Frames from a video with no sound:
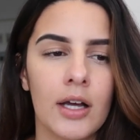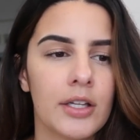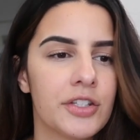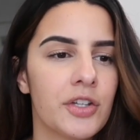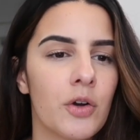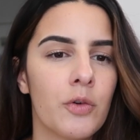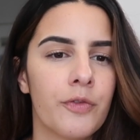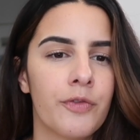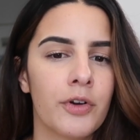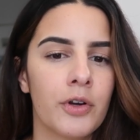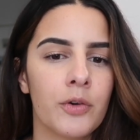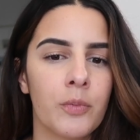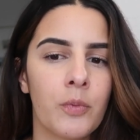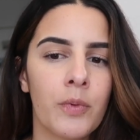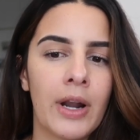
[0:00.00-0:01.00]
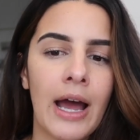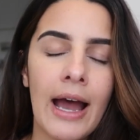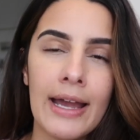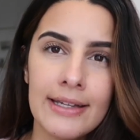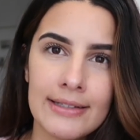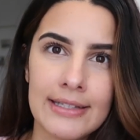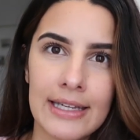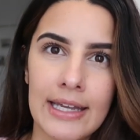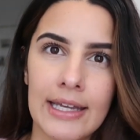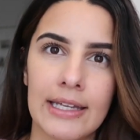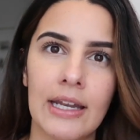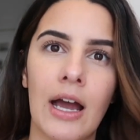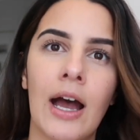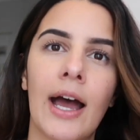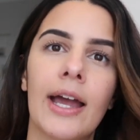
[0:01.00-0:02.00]
so for what I did,
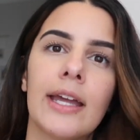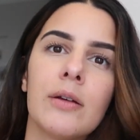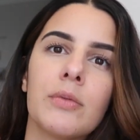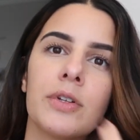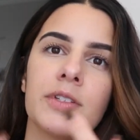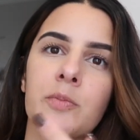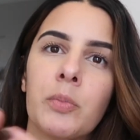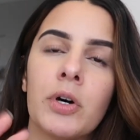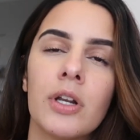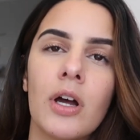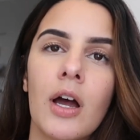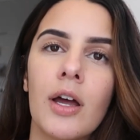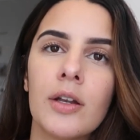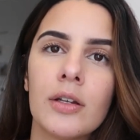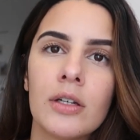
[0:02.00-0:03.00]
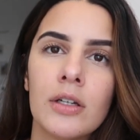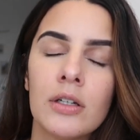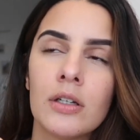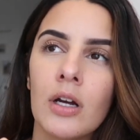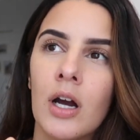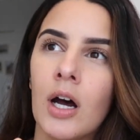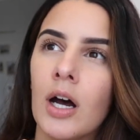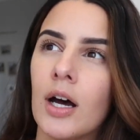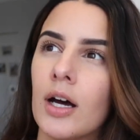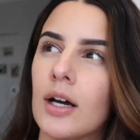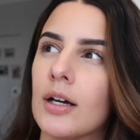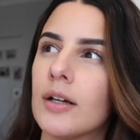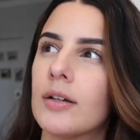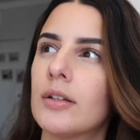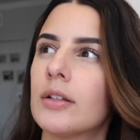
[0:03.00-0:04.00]
I was put on
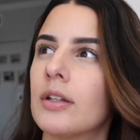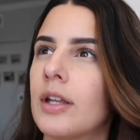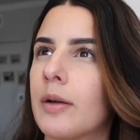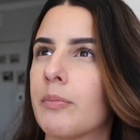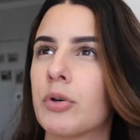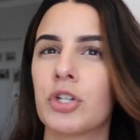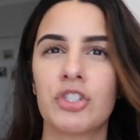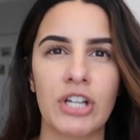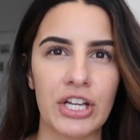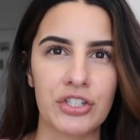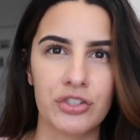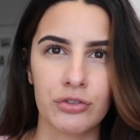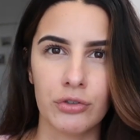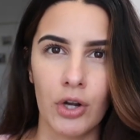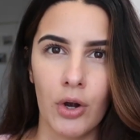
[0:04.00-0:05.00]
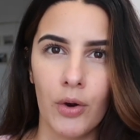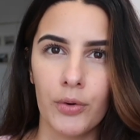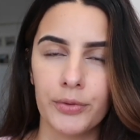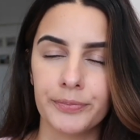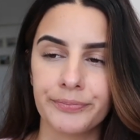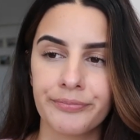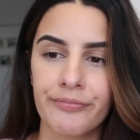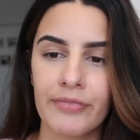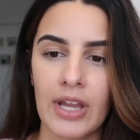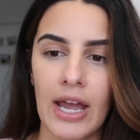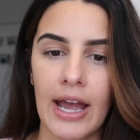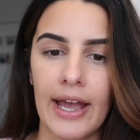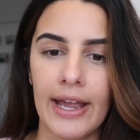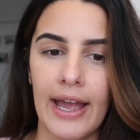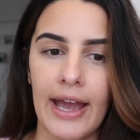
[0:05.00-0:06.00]
like progesterone.
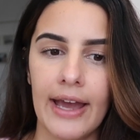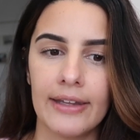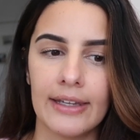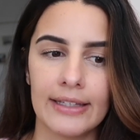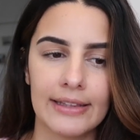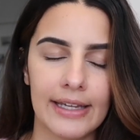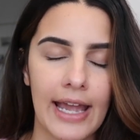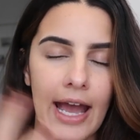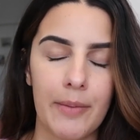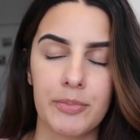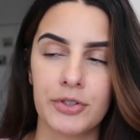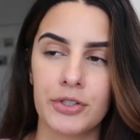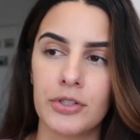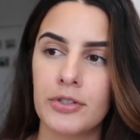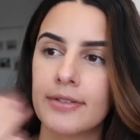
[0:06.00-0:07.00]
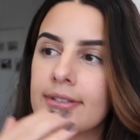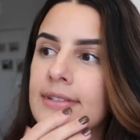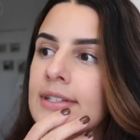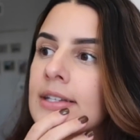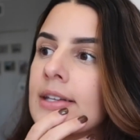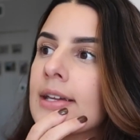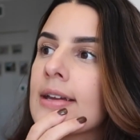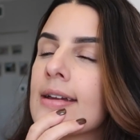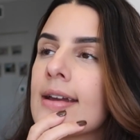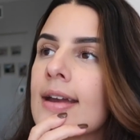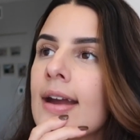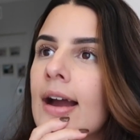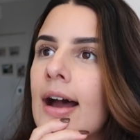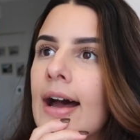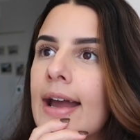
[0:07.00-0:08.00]
I had like the capsules,
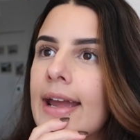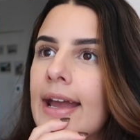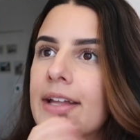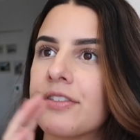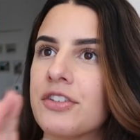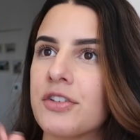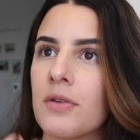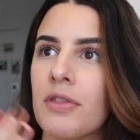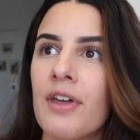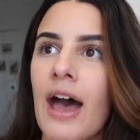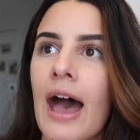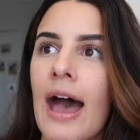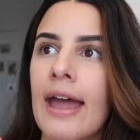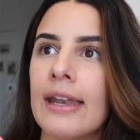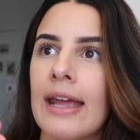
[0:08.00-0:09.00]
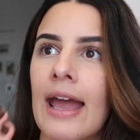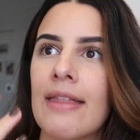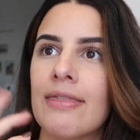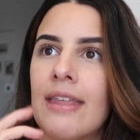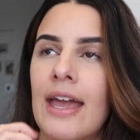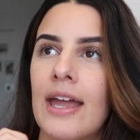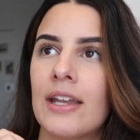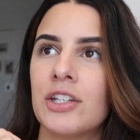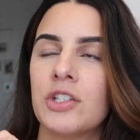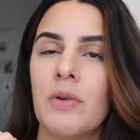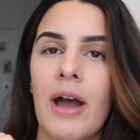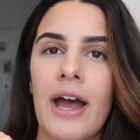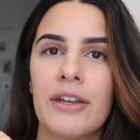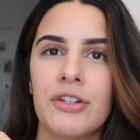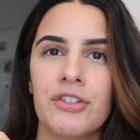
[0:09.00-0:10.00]
I had to do that, and then you
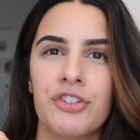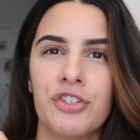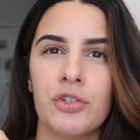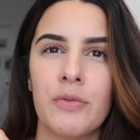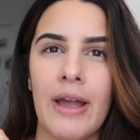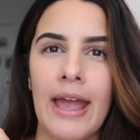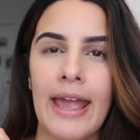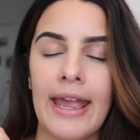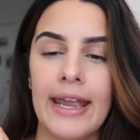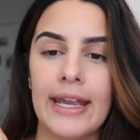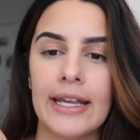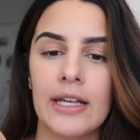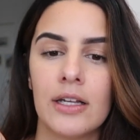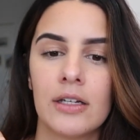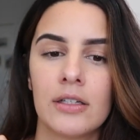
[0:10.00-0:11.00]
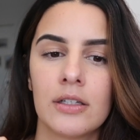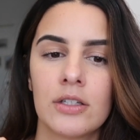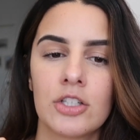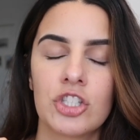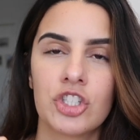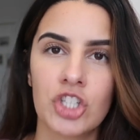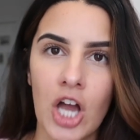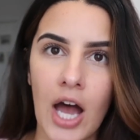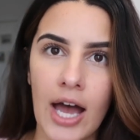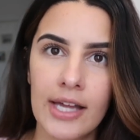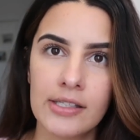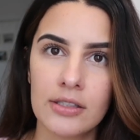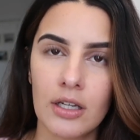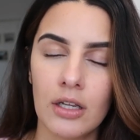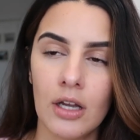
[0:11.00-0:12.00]
had to do a
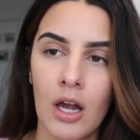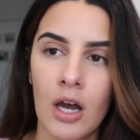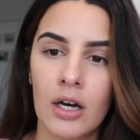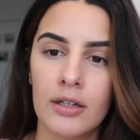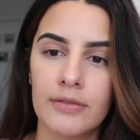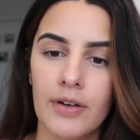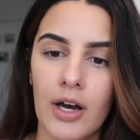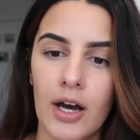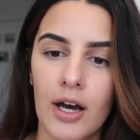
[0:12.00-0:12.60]
shot of